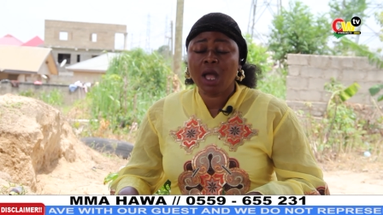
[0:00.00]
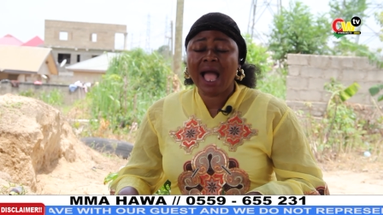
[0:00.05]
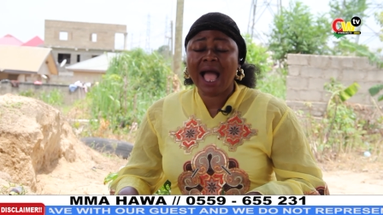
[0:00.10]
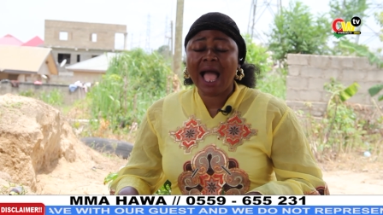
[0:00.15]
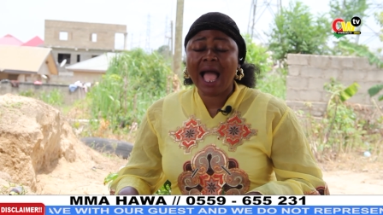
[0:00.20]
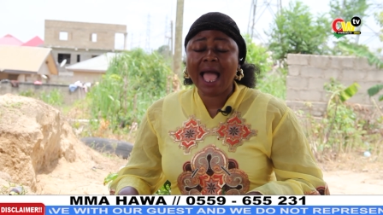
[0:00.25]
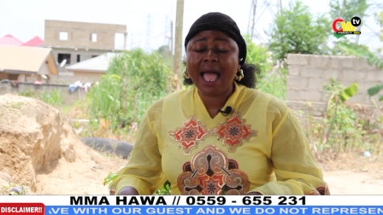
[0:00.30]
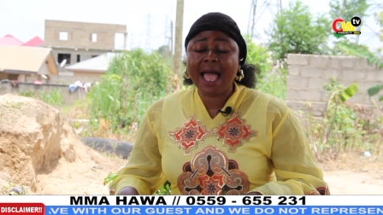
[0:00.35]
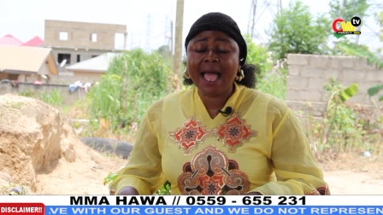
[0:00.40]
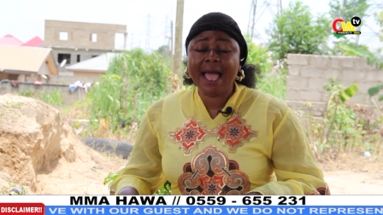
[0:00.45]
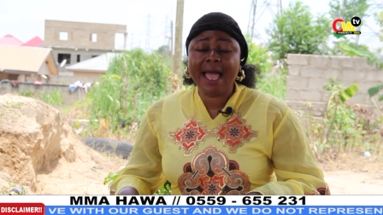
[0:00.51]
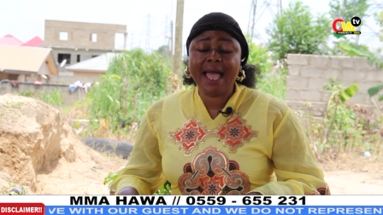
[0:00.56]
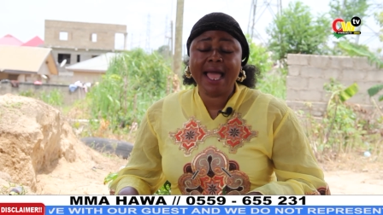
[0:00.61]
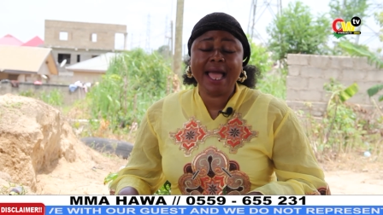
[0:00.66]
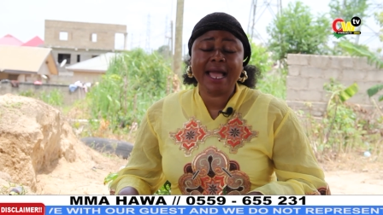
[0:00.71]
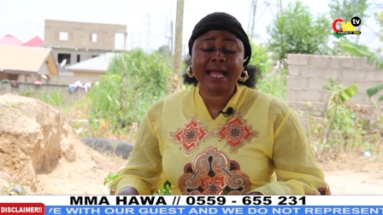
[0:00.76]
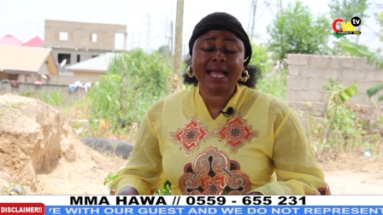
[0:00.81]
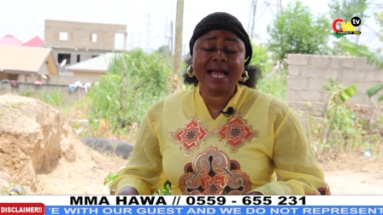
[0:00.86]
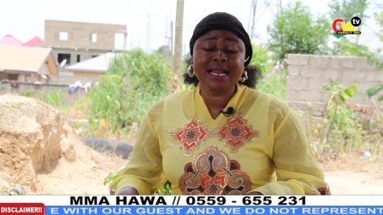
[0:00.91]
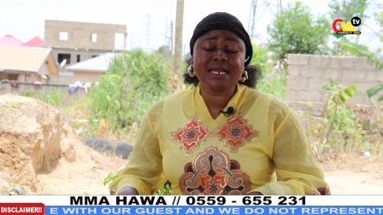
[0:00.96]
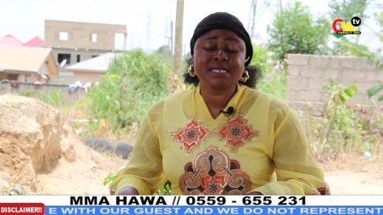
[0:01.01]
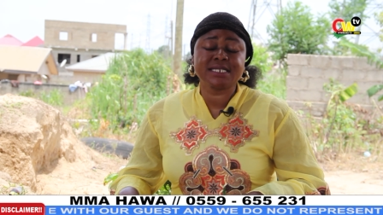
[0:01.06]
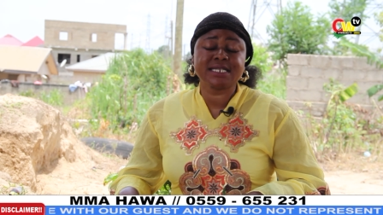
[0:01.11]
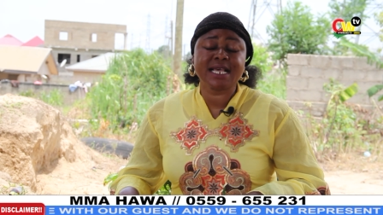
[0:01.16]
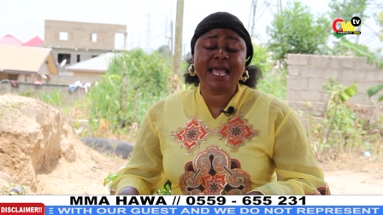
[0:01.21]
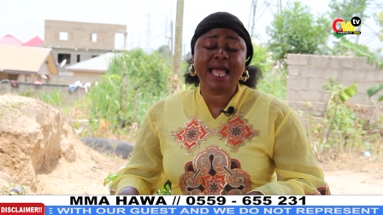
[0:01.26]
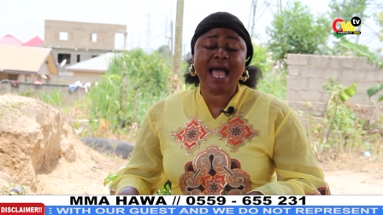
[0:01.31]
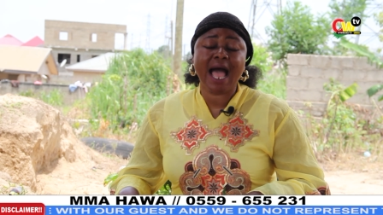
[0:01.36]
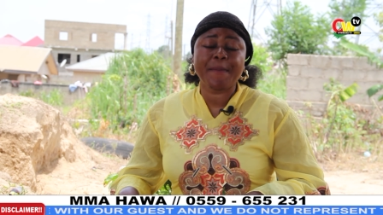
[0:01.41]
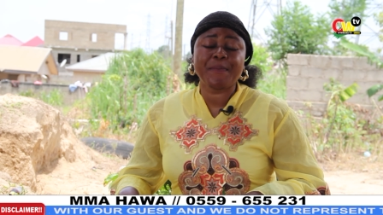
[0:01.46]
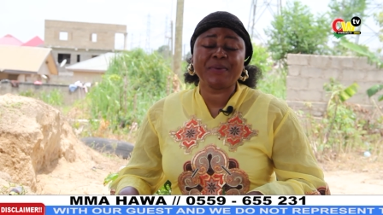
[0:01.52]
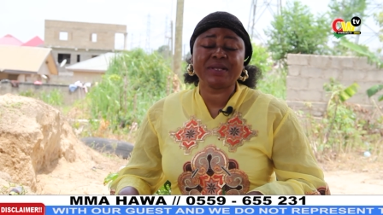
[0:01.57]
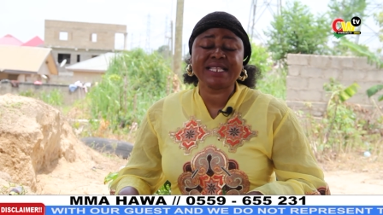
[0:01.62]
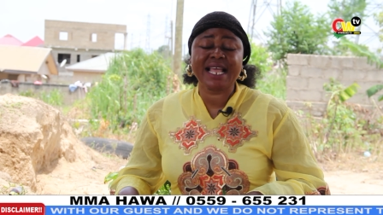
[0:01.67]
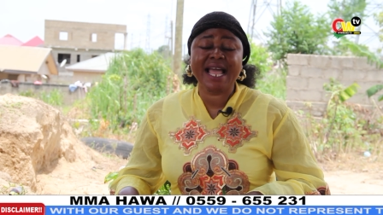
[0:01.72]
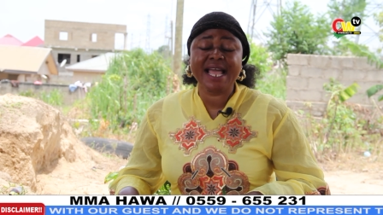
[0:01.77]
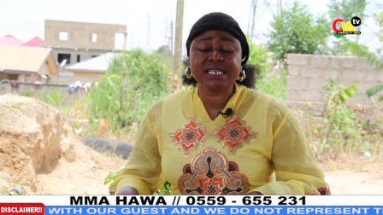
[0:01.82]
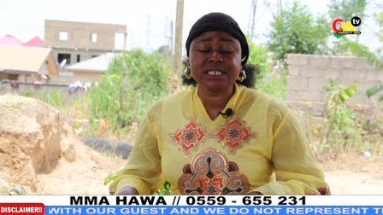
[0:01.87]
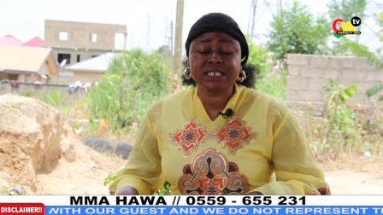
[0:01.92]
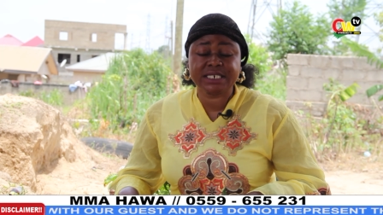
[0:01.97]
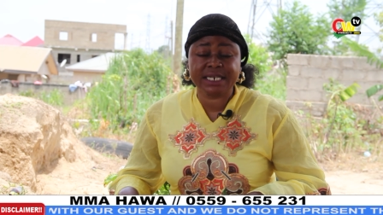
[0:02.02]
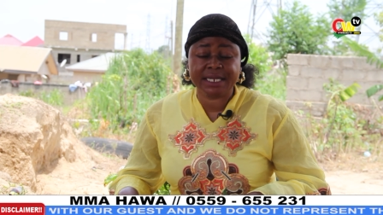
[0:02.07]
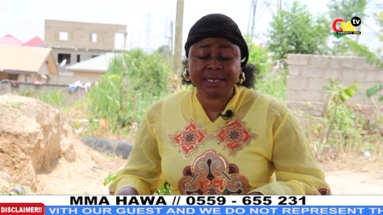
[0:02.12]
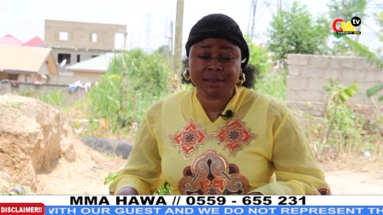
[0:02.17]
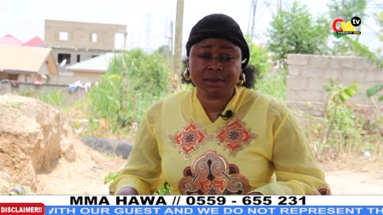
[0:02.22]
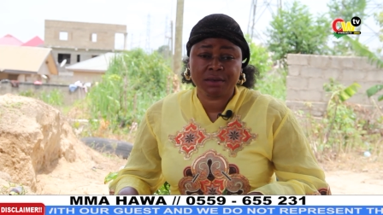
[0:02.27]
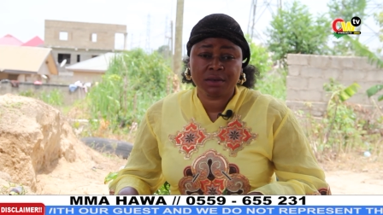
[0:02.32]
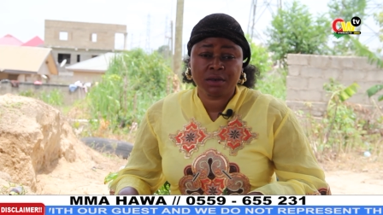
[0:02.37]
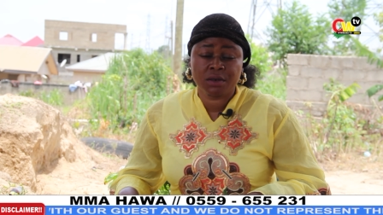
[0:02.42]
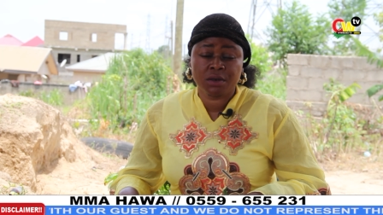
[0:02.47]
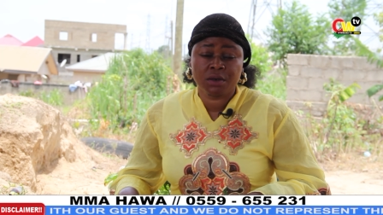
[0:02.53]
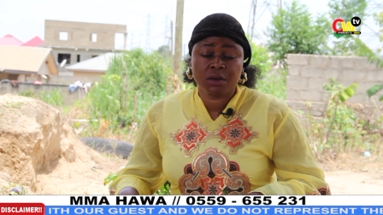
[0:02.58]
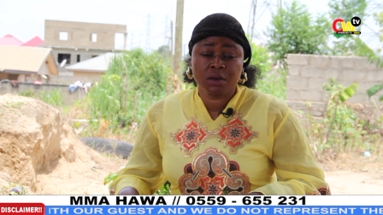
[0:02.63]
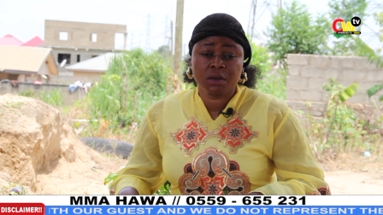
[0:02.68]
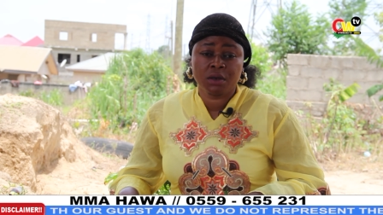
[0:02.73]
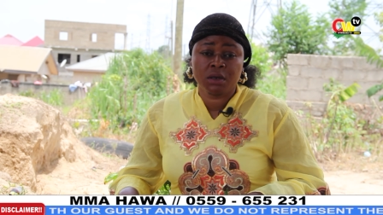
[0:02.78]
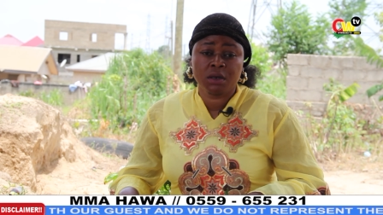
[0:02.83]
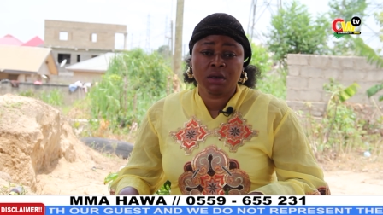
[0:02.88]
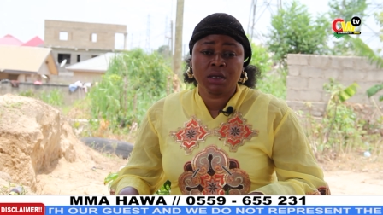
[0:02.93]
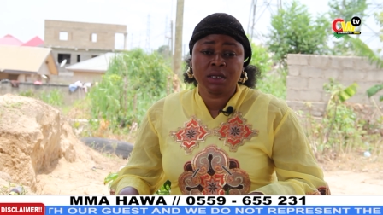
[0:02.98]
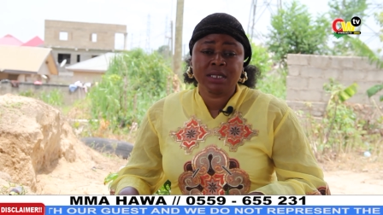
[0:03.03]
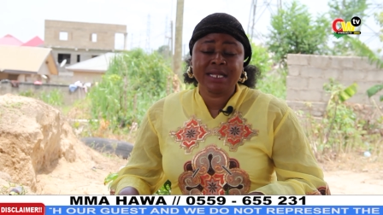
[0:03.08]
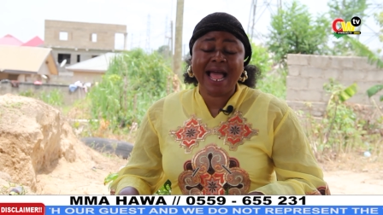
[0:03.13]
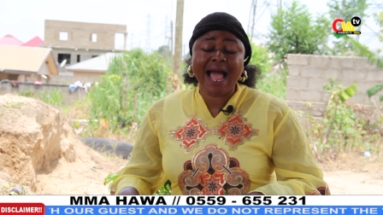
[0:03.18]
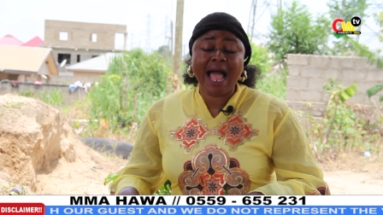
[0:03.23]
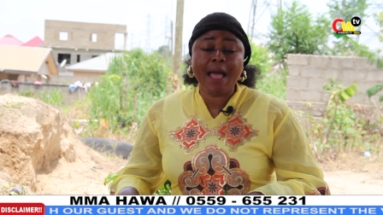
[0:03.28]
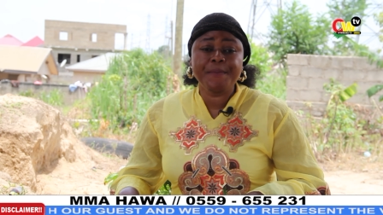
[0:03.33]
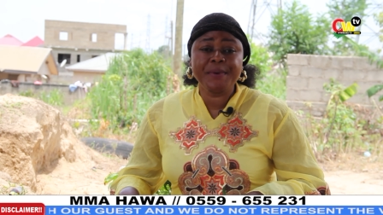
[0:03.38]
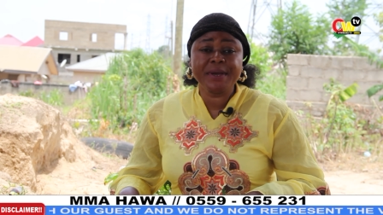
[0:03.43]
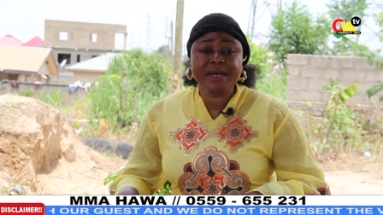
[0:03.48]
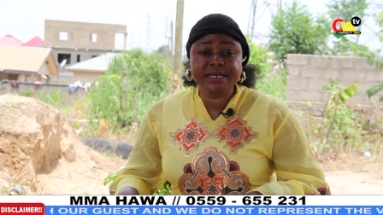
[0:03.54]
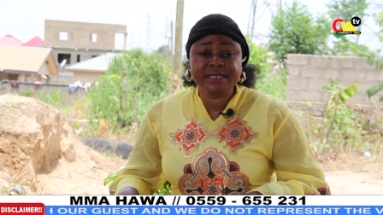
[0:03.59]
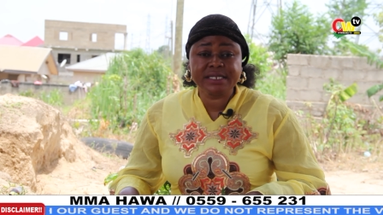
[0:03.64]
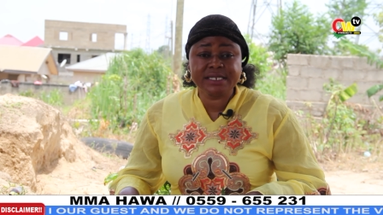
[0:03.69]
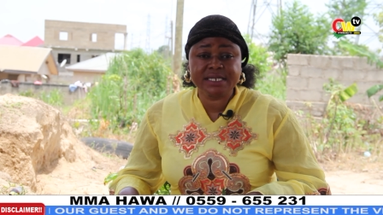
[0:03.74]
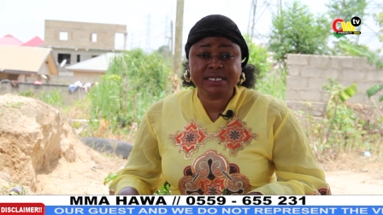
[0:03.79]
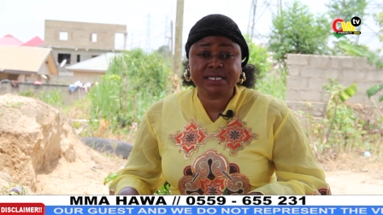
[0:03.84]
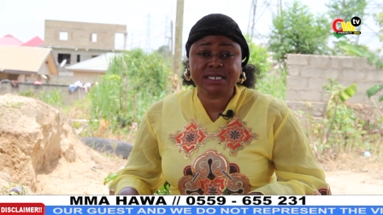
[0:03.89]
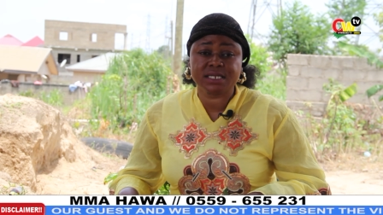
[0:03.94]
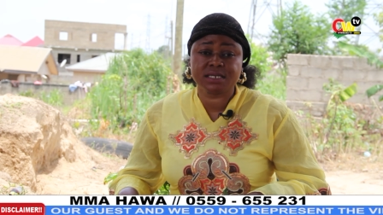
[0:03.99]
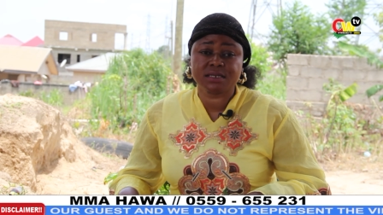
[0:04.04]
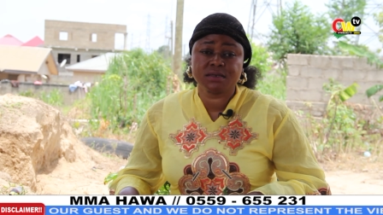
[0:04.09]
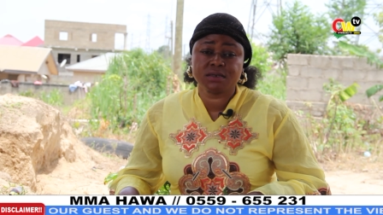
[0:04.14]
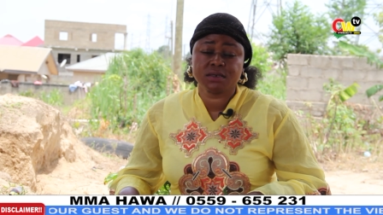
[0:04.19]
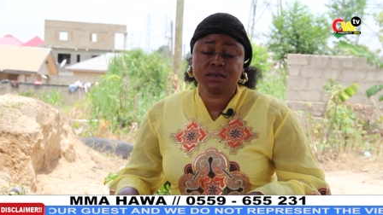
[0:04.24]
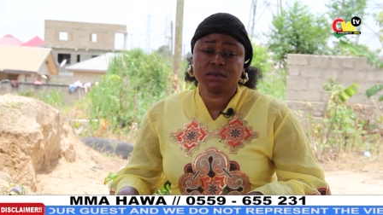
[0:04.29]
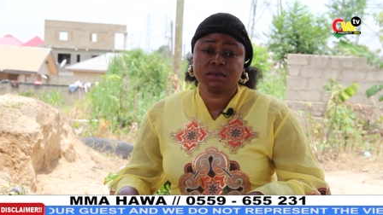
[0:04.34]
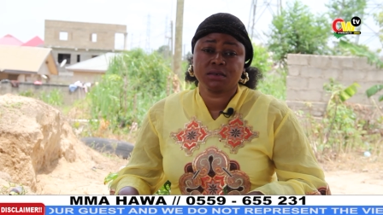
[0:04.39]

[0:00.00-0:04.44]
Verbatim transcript: ha eh e kan say hypertension diabetes